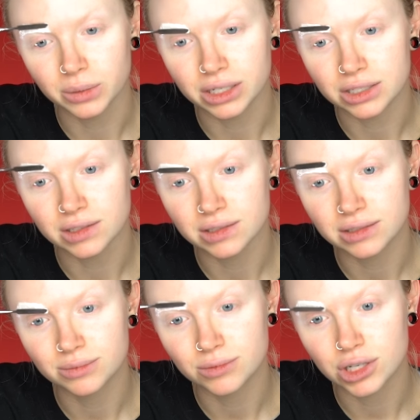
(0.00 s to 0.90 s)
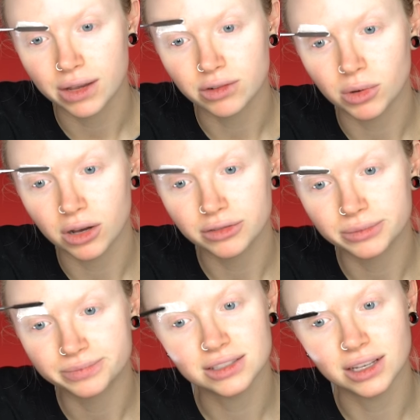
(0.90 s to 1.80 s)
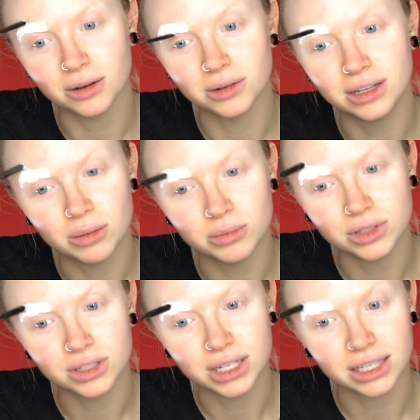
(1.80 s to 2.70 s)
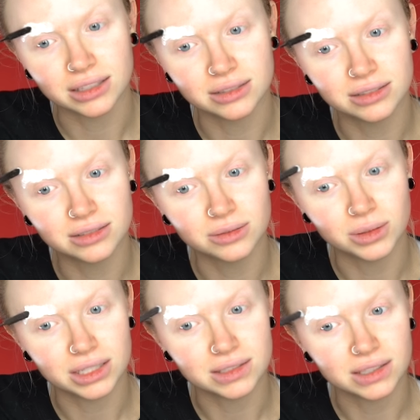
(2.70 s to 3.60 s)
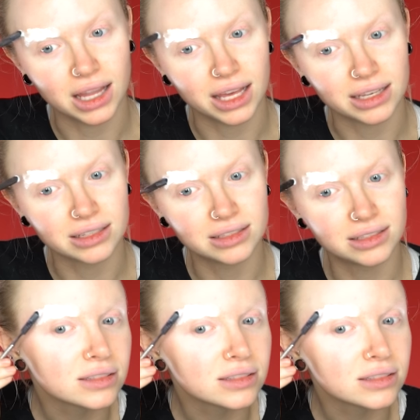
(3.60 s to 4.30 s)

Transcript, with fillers: I would have just shaved them off. So I'm learning what it's like